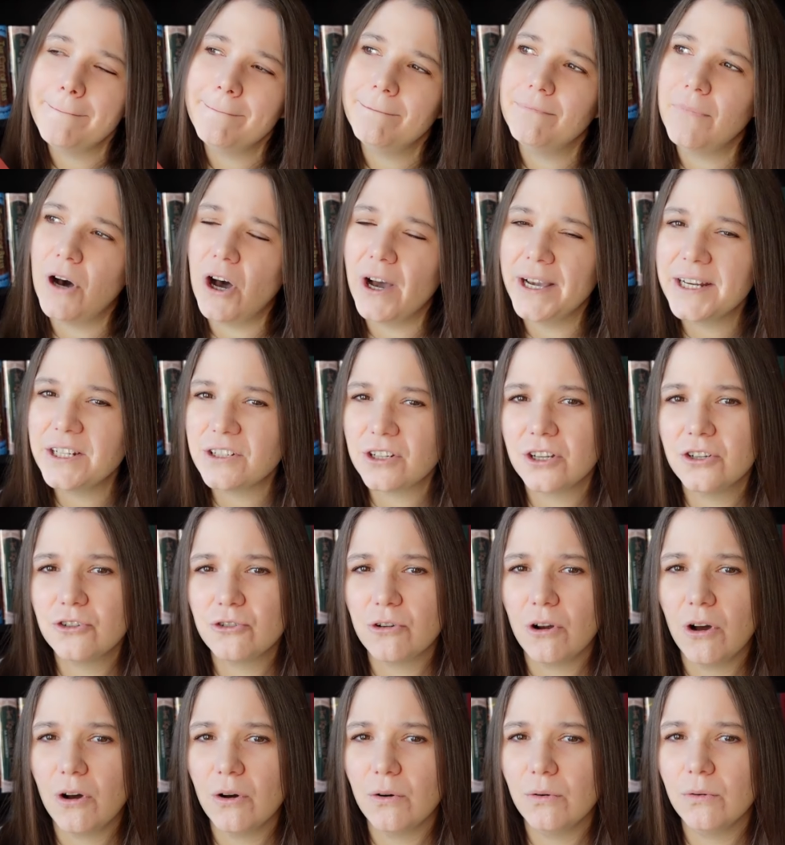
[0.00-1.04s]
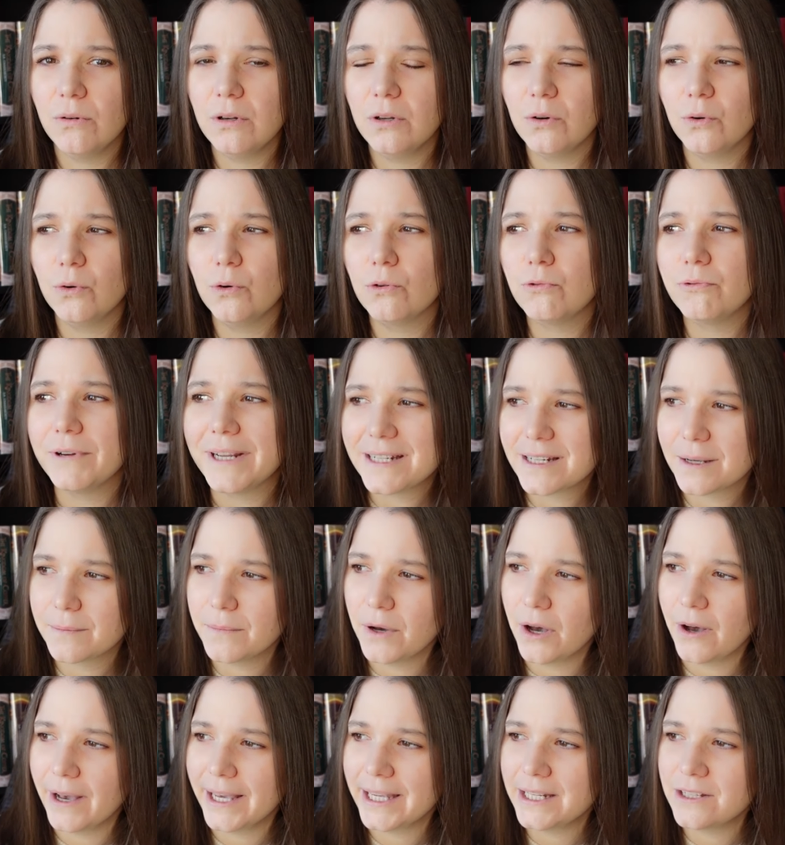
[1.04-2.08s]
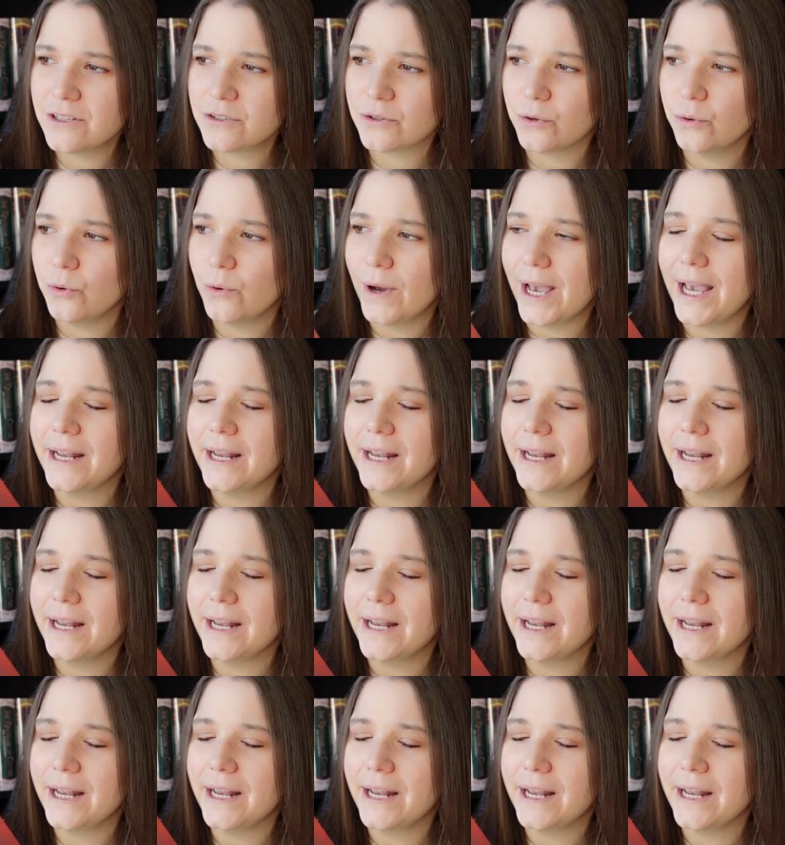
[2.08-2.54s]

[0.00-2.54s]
mind control or reading minds or